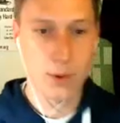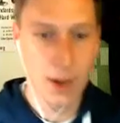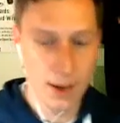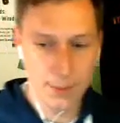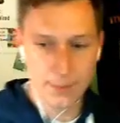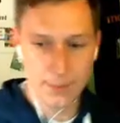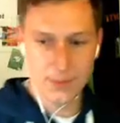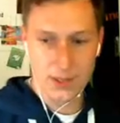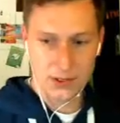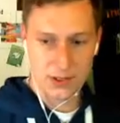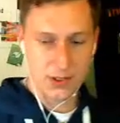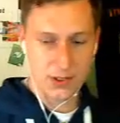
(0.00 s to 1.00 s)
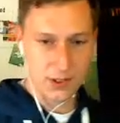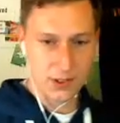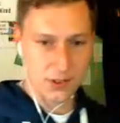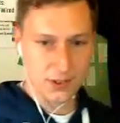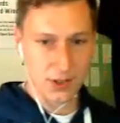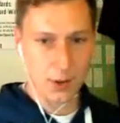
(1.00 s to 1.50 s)
this is a
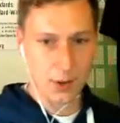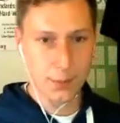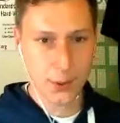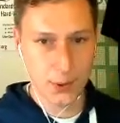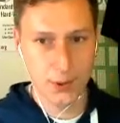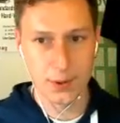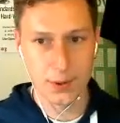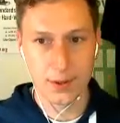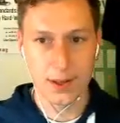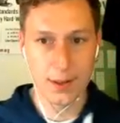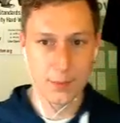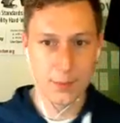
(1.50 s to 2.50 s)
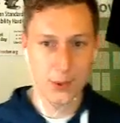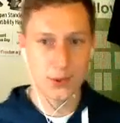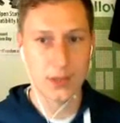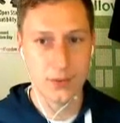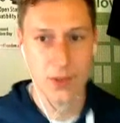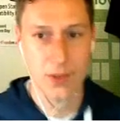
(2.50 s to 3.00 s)
sample Moodle
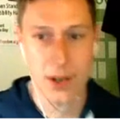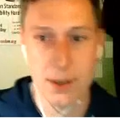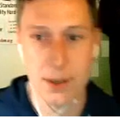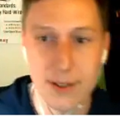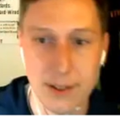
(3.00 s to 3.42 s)
environment